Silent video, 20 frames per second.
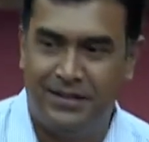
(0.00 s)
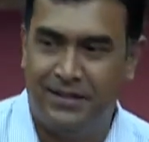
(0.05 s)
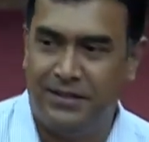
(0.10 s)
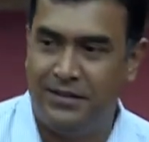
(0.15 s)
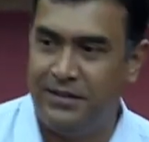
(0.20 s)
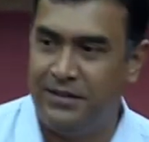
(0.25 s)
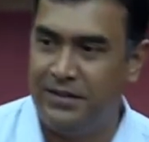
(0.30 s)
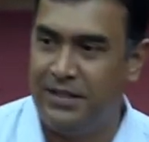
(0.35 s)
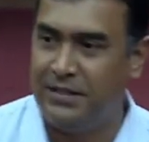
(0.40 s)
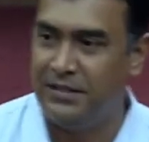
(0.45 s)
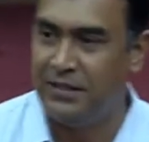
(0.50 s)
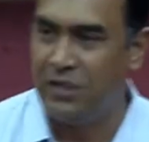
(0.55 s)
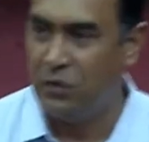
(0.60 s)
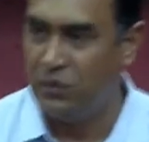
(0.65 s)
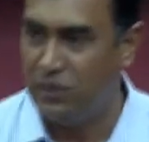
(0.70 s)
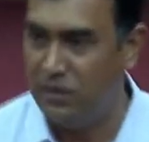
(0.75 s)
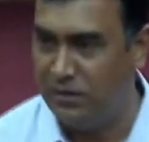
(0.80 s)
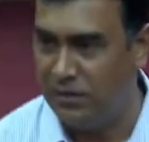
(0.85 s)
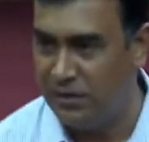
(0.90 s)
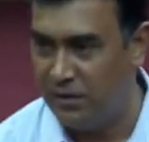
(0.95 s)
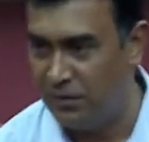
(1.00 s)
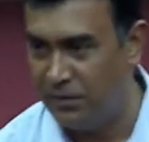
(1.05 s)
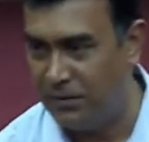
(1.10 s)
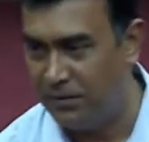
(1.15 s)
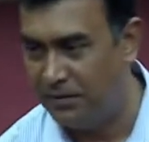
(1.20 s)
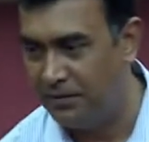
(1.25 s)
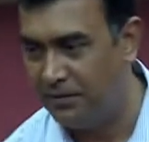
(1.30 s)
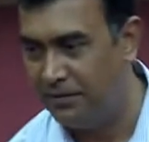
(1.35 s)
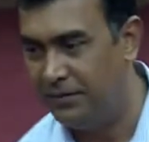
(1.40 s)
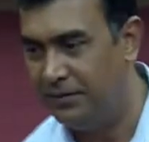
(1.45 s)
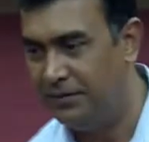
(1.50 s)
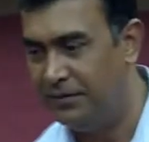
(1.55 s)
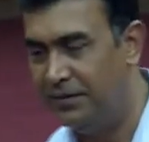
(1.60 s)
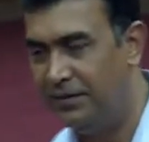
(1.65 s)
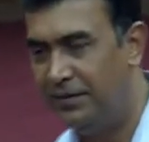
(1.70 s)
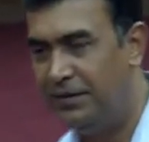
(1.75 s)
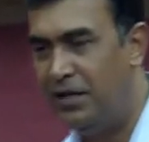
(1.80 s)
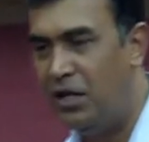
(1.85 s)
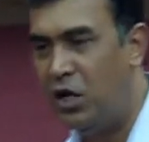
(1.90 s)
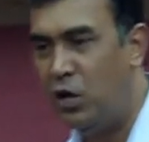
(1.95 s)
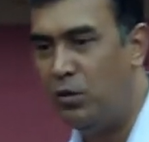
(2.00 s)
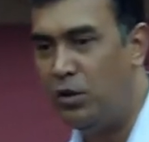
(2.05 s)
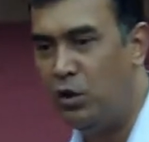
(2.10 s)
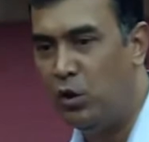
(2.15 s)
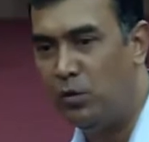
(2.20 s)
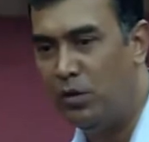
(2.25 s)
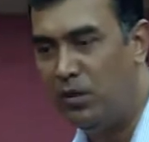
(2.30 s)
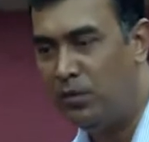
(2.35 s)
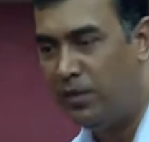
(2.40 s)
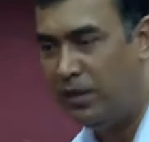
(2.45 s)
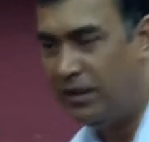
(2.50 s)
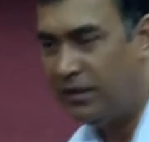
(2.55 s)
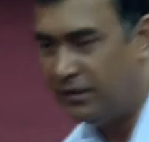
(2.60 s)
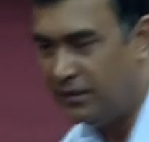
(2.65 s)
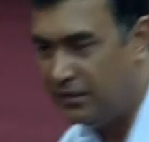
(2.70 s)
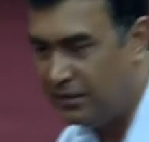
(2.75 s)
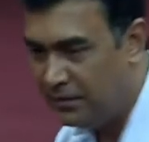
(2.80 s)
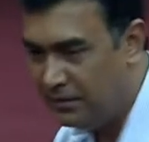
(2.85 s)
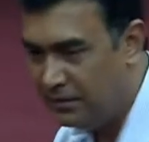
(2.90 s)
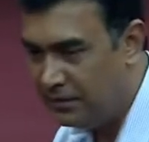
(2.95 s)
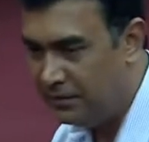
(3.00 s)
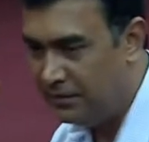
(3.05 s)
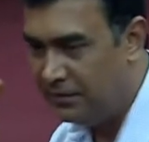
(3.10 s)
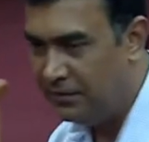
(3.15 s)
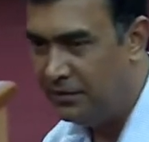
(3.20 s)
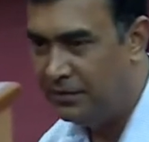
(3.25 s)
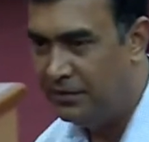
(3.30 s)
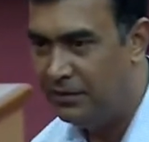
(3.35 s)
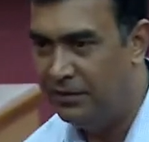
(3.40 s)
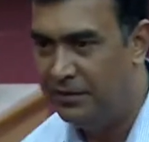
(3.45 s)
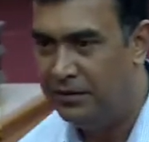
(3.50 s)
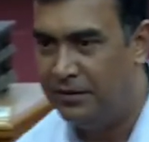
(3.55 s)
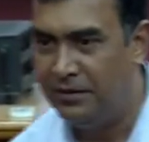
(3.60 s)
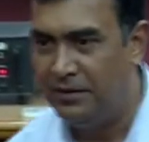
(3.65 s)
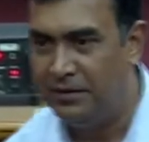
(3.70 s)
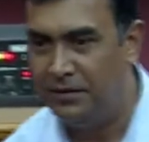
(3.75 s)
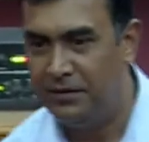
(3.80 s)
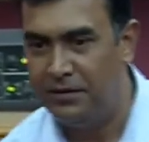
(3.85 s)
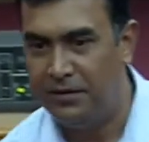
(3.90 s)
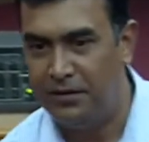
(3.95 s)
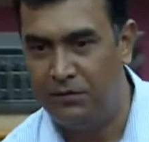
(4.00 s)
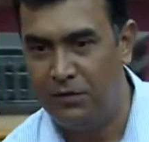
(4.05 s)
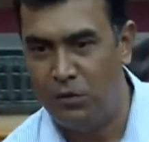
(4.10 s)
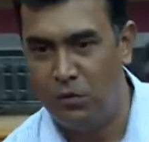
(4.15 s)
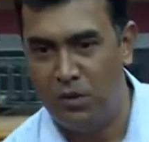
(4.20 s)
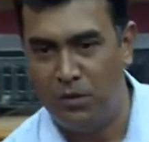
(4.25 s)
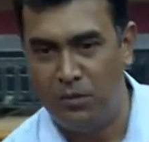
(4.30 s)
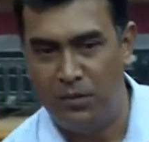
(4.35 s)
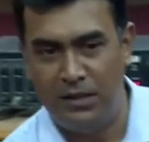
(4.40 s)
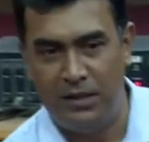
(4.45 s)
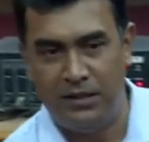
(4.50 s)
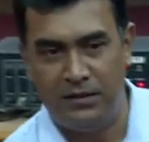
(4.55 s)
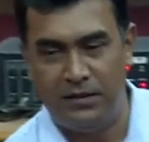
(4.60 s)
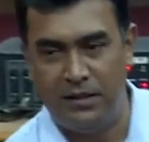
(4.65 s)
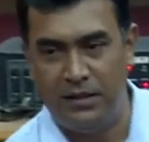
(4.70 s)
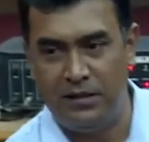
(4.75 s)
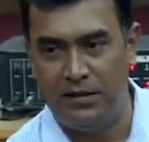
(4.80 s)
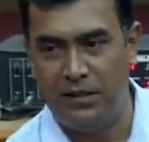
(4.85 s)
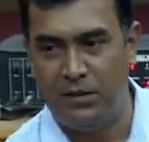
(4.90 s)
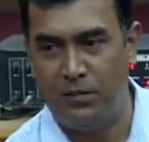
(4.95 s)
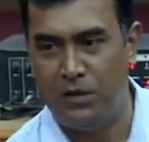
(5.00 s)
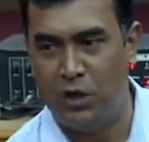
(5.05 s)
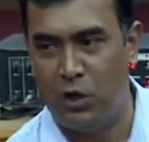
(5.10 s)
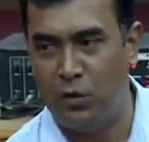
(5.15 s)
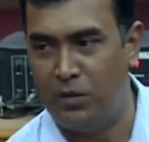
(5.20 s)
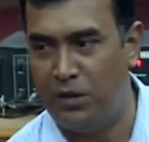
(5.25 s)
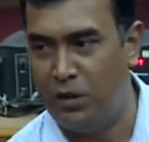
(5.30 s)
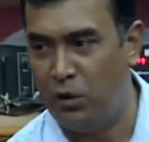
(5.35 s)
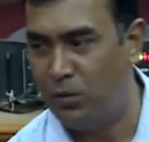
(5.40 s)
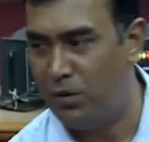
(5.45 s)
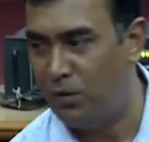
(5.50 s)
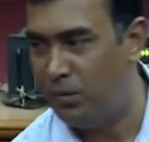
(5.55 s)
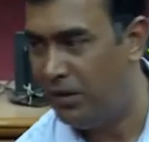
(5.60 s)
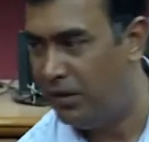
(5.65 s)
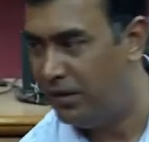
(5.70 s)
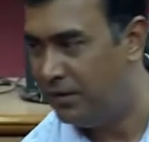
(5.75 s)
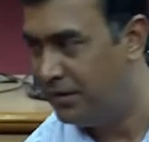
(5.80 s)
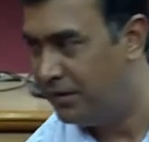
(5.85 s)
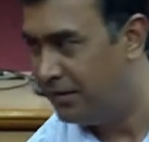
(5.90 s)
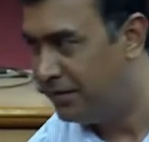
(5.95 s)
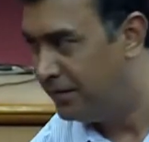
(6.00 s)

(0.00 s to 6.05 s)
6,000 GB. How many human beings? If human being is 3 GB, how many human beings?